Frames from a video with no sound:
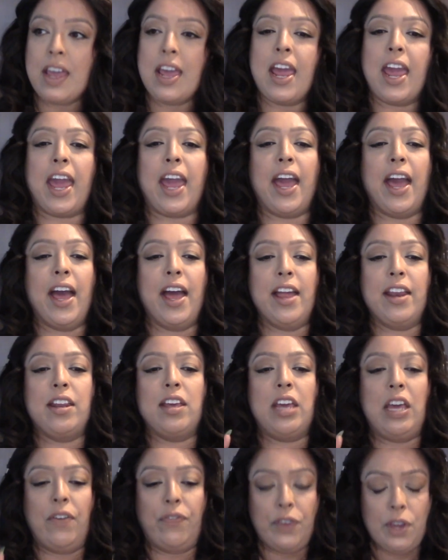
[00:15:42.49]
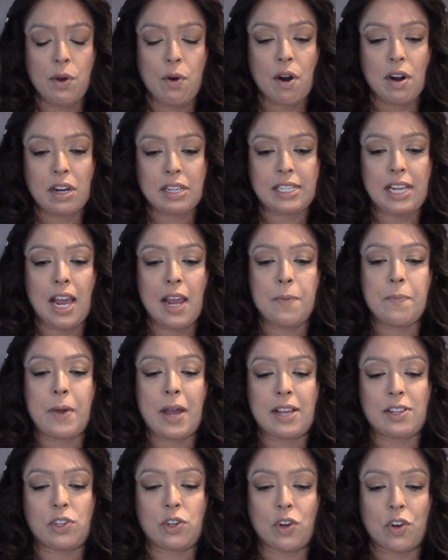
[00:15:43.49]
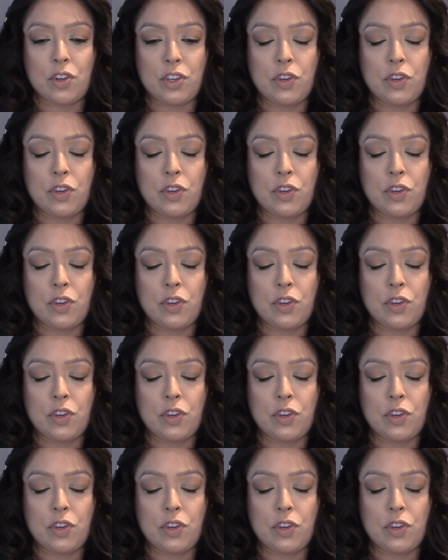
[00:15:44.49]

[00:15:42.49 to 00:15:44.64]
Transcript: And if you are a time passer,